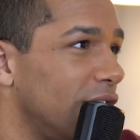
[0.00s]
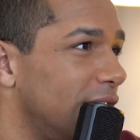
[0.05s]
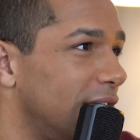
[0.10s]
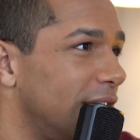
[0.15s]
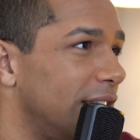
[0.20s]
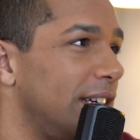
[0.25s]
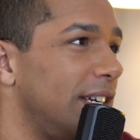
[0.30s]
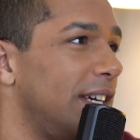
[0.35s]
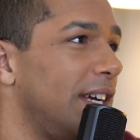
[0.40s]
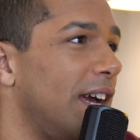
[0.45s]

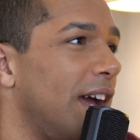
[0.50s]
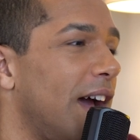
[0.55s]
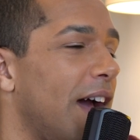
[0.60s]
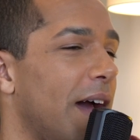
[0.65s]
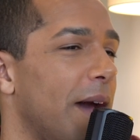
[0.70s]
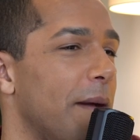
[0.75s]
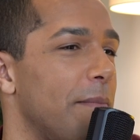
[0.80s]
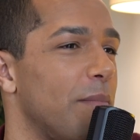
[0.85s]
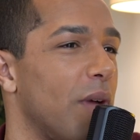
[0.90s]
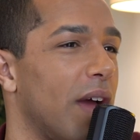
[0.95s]
Mm-hmm.
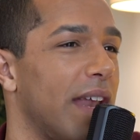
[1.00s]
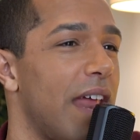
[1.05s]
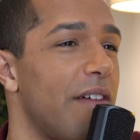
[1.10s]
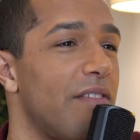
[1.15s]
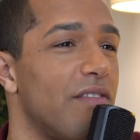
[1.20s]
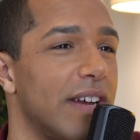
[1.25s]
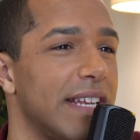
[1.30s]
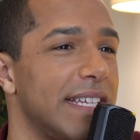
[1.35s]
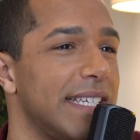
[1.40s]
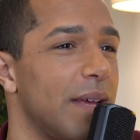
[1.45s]
um, I never
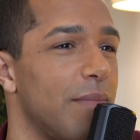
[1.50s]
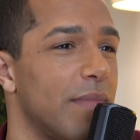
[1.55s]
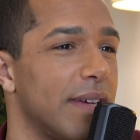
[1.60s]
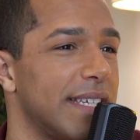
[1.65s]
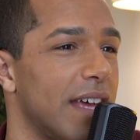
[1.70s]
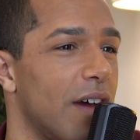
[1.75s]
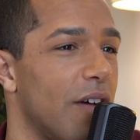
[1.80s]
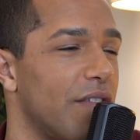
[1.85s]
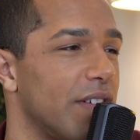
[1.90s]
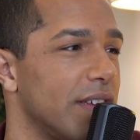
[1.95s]
really see
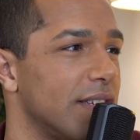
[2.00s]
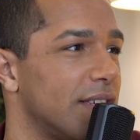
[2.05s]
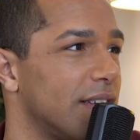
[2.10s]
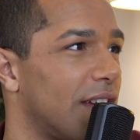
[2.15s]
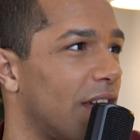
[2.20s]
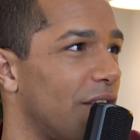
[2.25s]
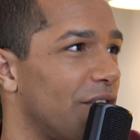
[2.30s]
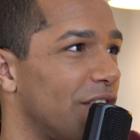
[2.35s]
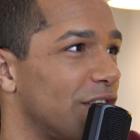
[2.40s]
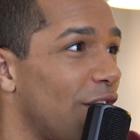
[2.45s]
myself as
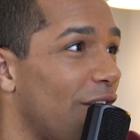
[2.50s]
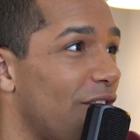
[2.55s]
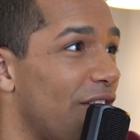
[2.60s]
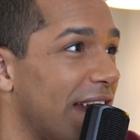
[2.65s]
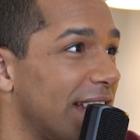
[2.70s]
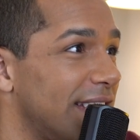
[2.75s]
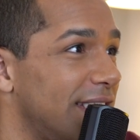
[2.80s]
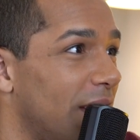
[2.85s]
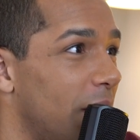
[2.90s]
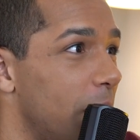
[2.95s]
kind of a
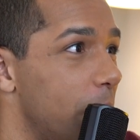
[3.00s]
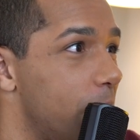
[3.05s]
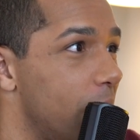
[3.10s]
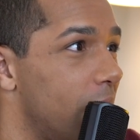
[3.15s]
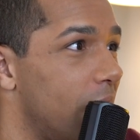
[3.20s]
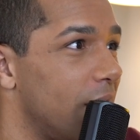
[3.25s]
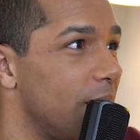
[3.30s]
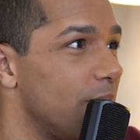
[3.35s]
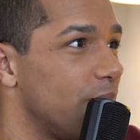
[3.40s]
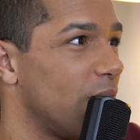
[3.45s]
director,
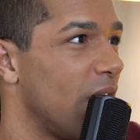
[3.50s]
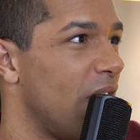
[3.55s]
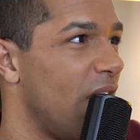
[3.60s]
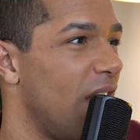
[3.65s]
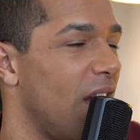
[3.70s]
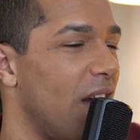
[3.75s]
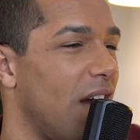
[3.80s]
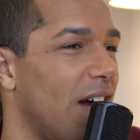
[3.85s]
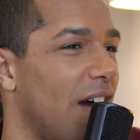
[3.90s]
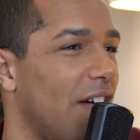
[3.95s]
but
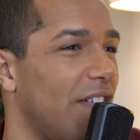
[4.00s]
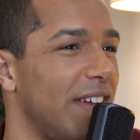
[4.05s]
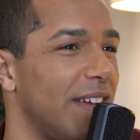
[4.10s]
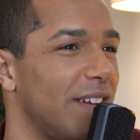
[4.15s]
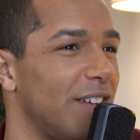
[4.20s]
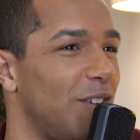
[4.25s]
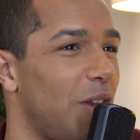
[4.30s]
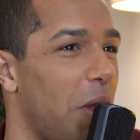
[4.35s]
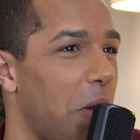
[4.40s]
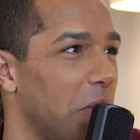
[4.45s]
I think,
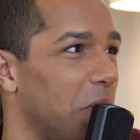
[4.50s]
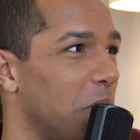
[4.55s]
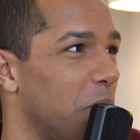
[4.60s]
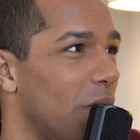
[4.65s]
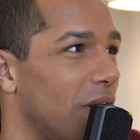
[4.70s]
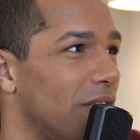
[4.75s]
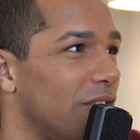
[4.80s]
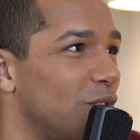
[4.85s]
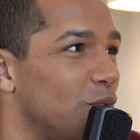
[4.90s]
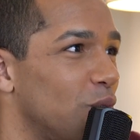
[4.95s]
you know, the
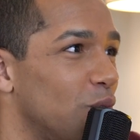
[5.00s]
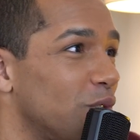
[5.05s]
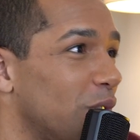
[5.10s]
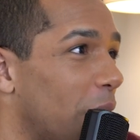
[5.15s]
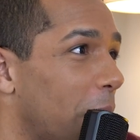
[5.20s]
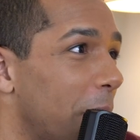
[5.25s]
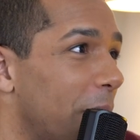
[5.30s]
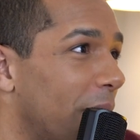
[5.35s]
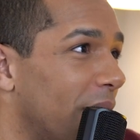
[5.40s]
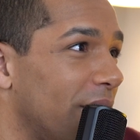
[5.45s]
what the door's
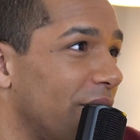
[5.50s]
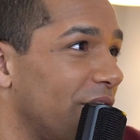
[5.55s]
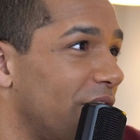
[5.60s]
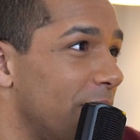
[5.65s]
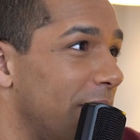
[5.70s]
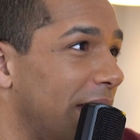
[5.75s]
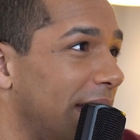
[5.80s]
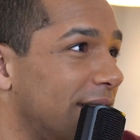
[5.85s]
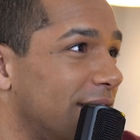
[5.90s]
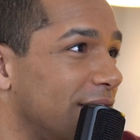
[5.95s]
open for
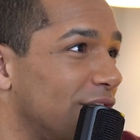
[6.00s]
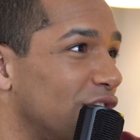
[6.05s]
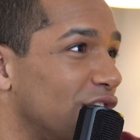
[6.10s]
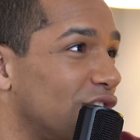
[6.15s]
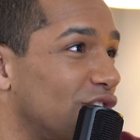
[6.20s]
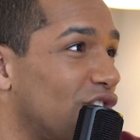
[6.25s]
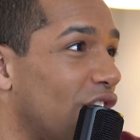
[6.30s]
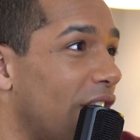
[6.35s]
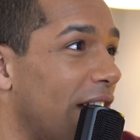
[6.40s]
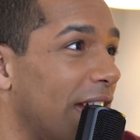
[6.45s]
me to just
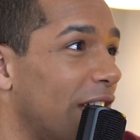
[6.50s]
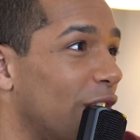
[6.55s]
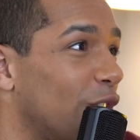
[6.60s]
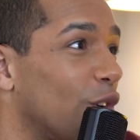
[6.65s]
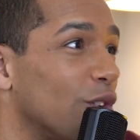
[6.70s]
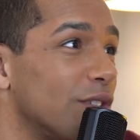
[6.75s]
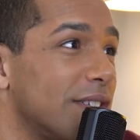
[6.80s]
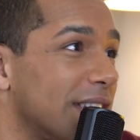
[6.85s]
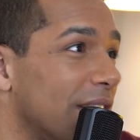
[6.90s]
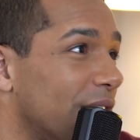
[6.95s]
try
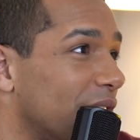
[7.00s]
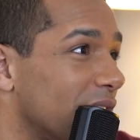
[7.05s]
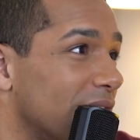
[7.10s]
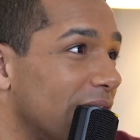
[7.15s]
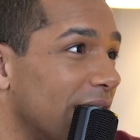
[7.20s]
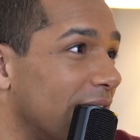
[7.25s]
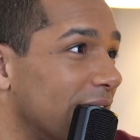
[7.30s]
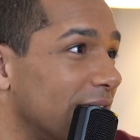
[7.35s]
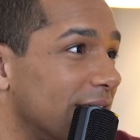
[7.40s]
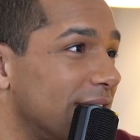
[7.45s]
lots of different
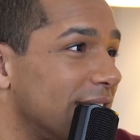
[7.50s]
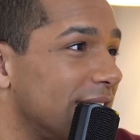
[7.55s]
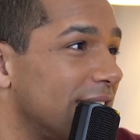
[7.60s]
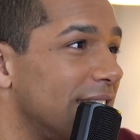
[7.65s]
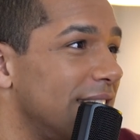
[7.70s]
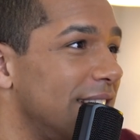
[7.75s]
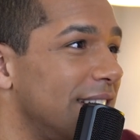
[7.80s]
things.